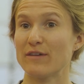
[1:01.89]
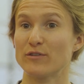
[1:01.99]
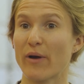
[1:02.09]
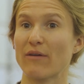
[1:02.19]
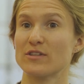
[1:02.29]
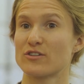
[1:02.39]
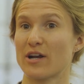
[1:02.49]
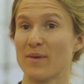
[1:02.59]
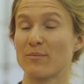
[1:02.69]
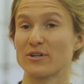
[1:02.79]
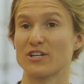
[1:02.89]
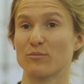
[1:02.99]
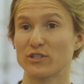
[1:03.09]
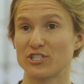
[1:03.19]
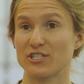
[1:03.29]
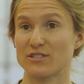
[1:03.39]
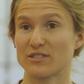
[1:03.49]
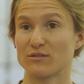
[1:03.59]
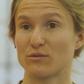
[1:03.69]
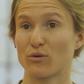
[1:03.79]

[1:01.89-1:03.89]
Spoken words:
if you have the Stryd membership, which is